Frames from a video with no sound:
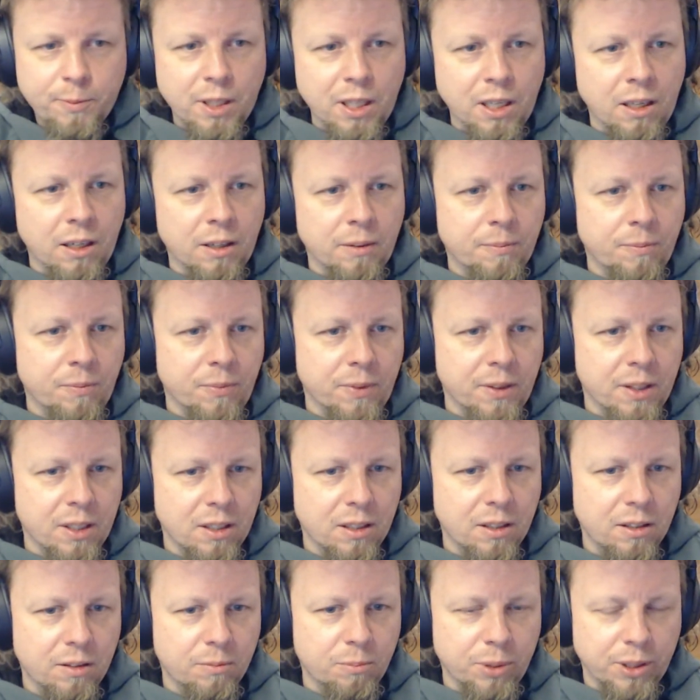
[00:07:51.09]

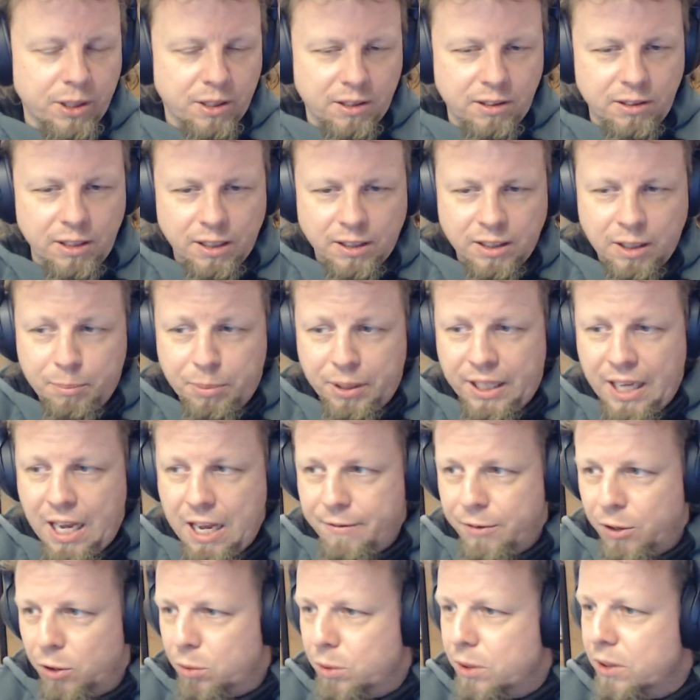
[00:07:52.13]
But yeah, the
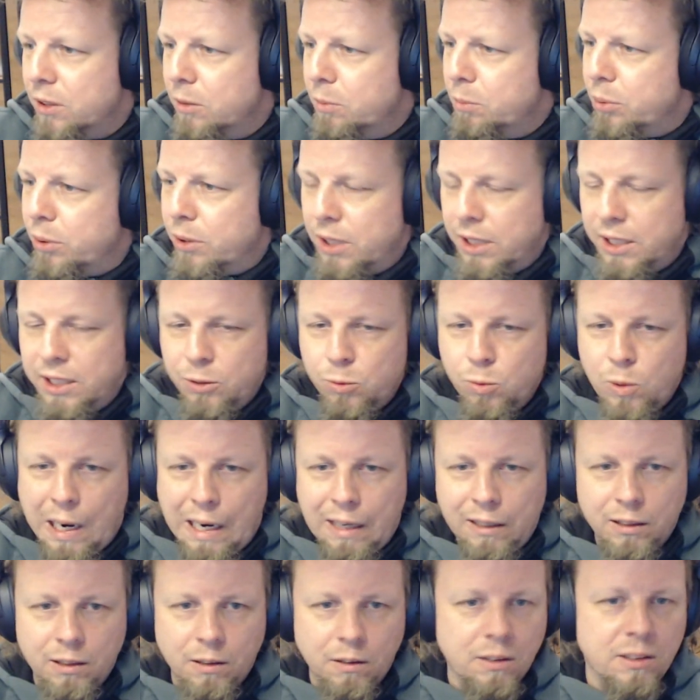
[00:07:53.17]
behavior was pretty
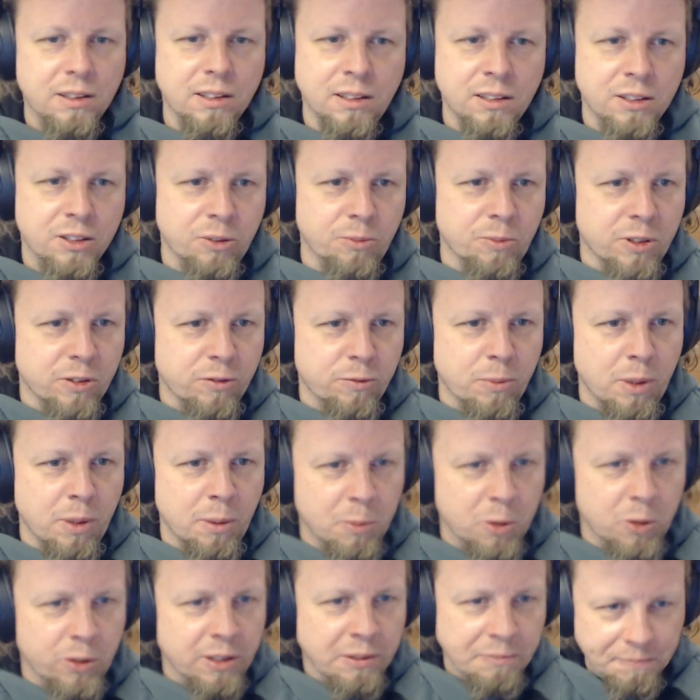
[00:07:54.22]
wild in terms of
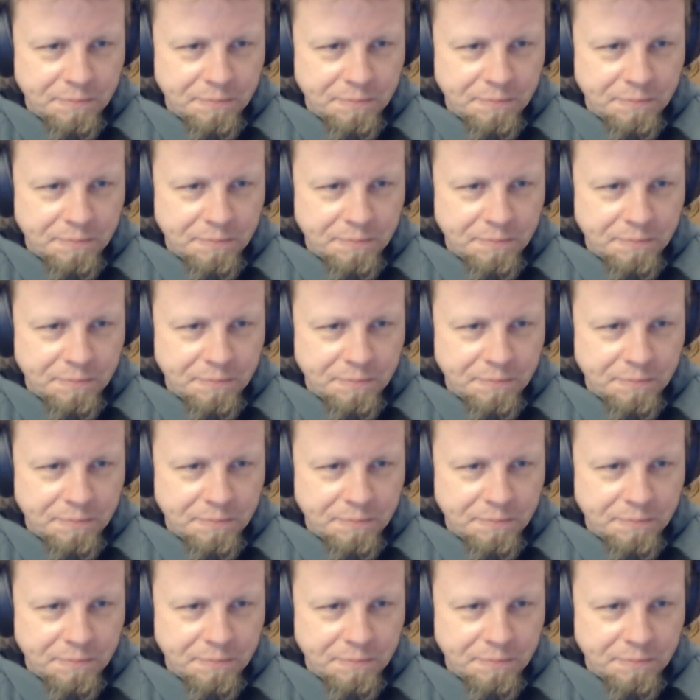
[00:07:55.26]
memory.